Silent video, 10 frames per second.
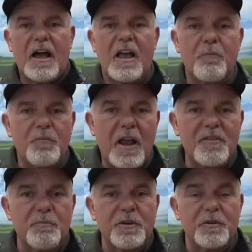Hi, I'm
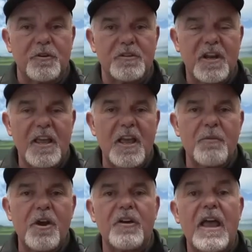Brad the Builder. Today
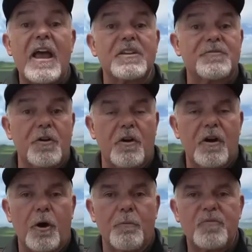I'm here to ask for your
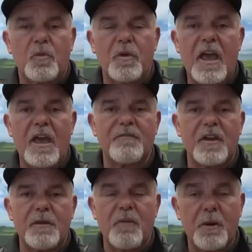help. We have
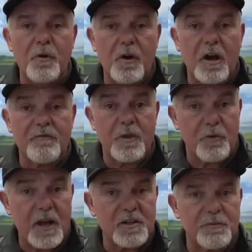a member of the
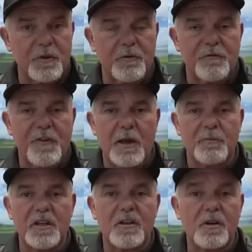Brad the Builder
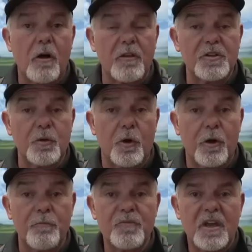family, Colin
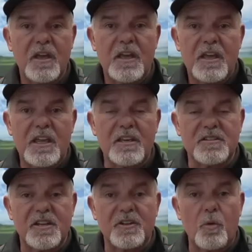Doyal. He
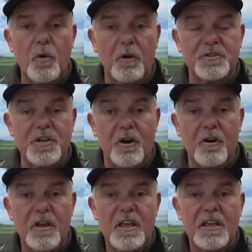is in a
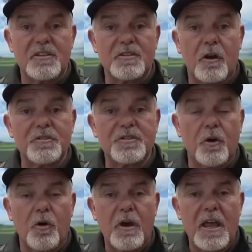wheelchair. He's
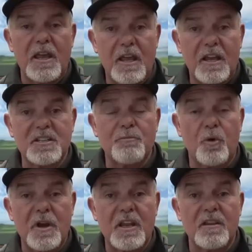also a
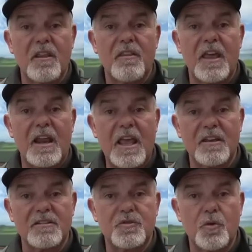ex-Marine that
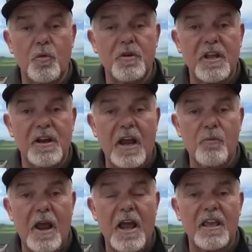has toured in
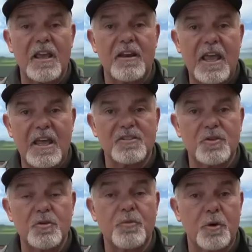Iraq and has
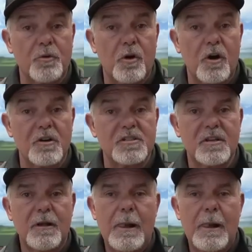two Purple Hearts.